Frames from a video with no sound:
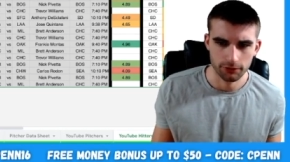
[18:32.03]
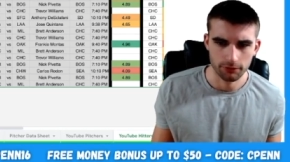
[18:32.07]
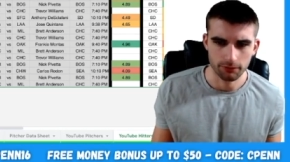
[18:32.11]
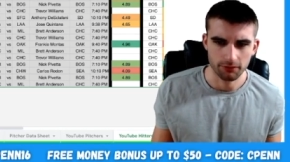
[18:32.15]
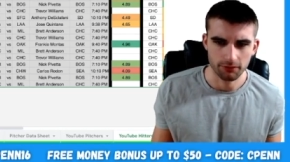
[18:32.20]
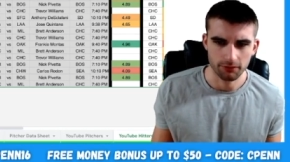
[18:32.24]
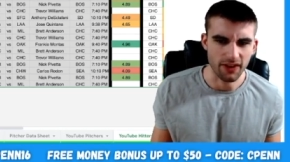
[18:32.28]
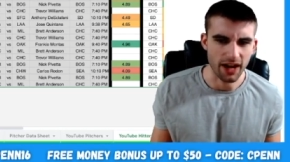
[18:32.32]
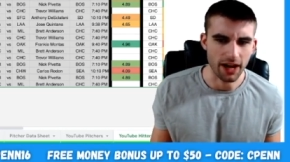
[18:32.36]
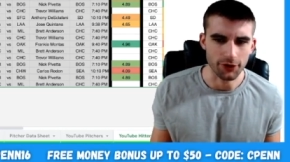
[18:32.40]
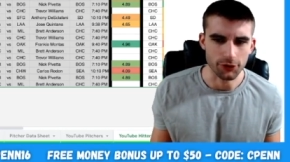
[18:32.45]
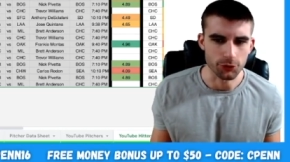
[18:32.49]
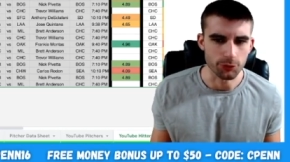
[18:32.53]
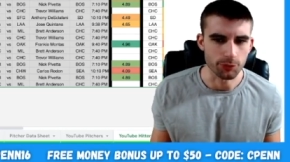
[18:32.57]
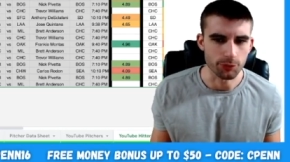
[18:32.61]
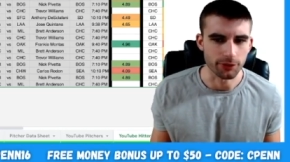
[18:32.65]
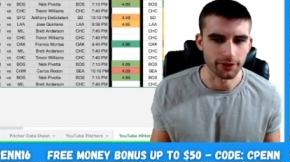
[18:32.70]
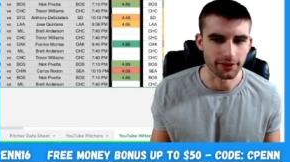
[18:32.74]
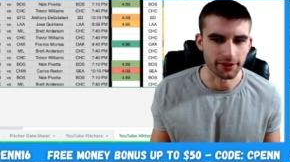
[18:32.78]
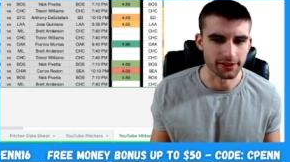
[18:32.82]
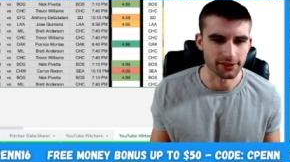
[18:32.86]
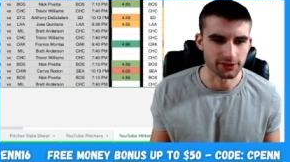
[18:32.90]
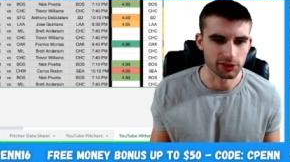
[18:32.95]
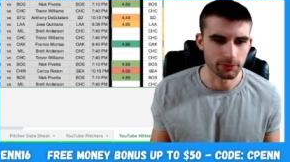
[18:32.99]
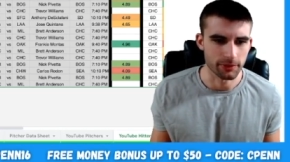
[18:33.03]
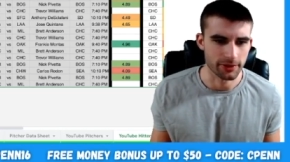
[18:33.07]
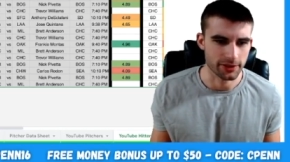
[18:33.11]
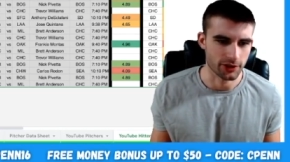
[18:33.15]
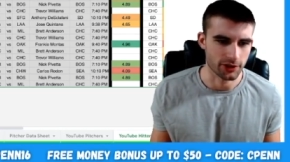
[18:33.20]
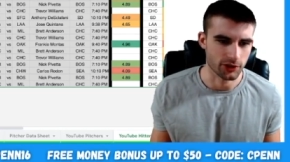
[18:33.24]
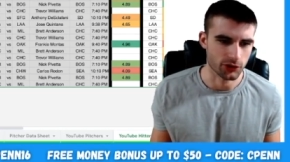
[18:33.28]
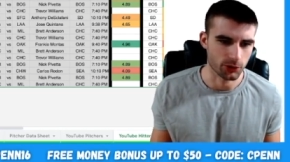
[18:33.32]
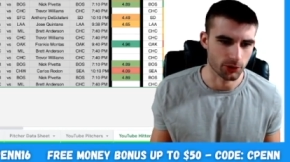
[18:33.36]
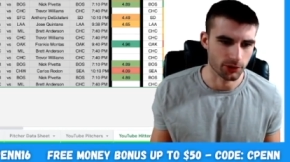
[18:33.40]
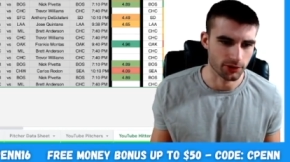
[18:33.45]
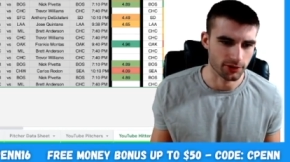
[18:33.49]
value plays too much at
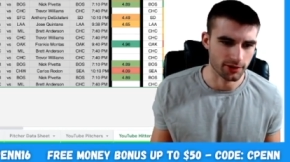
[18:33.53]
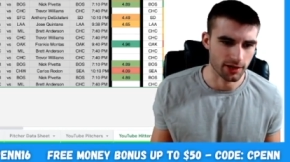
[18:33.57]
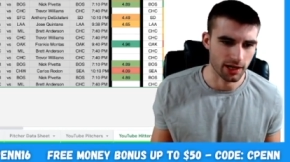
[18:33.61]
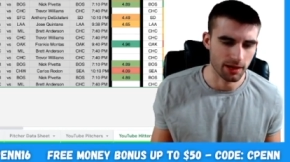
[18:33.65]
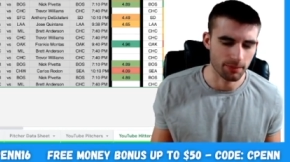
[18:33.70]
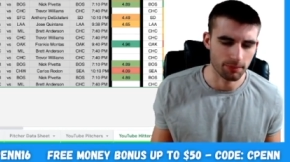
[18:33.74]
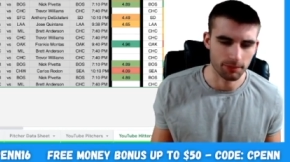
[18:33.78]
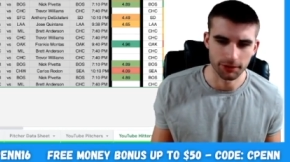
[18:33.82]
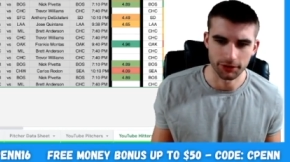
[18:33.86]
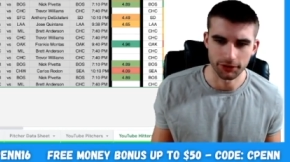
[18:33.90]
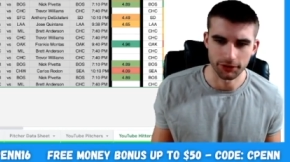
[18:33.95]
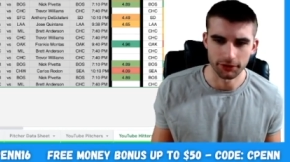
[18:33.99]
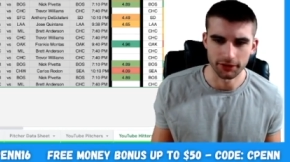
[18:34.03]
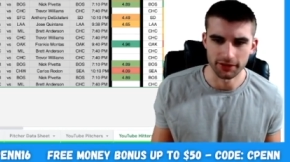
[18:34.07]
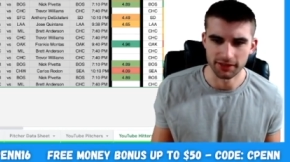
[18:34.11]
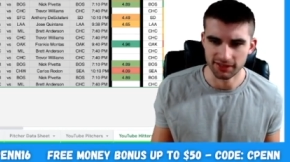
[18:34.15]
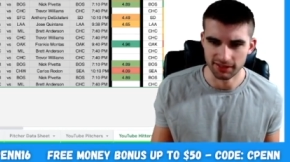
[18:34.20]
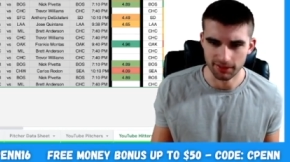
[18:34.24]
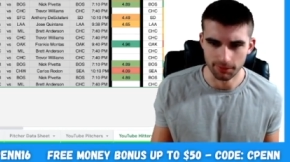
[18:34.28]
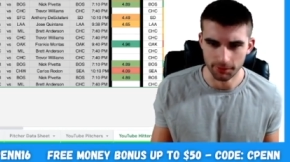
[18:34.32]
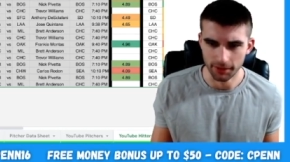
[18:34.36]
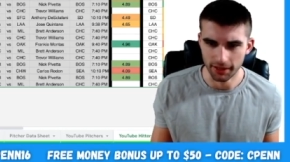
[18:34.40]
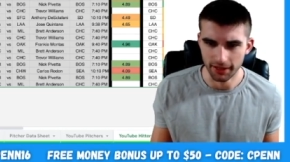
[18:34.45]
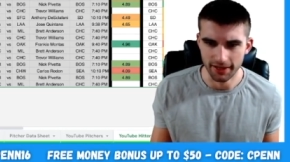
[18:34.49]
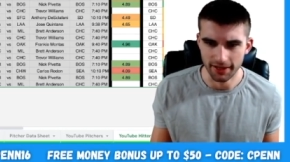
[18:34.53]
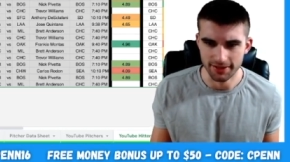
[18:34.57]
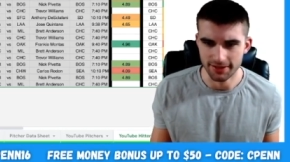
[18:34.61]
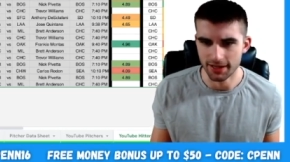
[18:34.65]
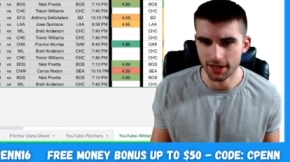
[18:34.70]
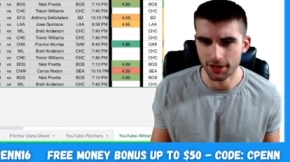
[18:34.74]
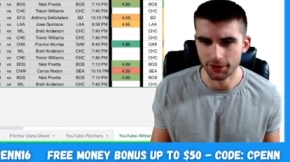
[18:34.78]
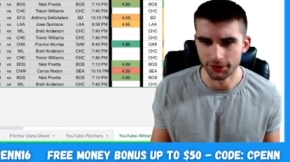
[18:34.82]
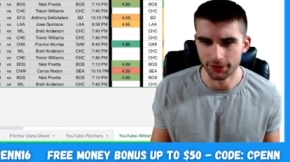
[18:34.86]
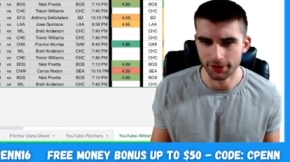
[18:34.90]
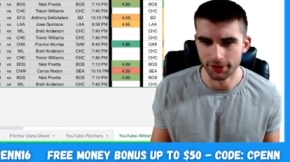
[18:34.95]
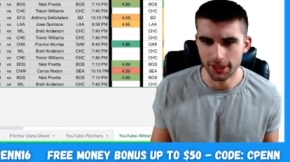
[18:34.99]
shortstop, but there is some guys
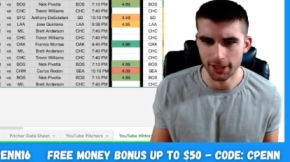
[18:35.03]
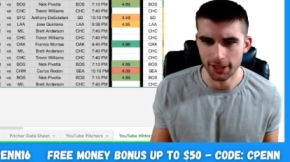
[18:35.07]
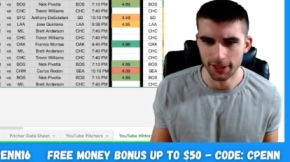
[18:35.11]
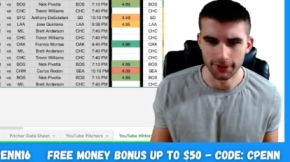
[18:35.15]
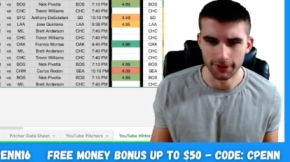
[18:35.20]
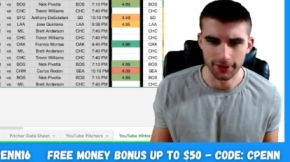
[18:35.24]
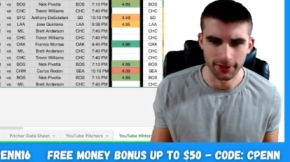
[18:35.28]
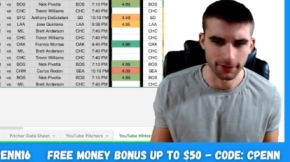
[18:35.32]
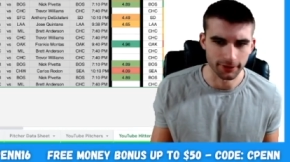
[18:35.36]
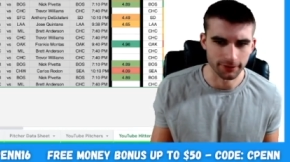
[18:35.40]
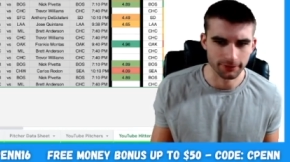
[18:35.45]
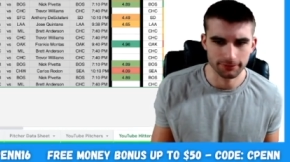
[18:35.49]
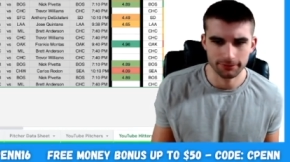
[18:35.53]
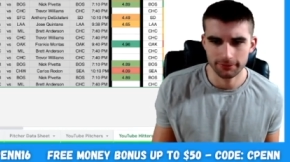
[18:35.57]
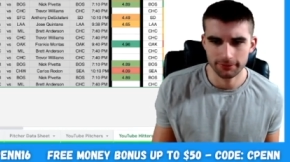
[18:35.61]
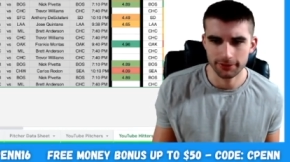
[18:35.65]
out there that are,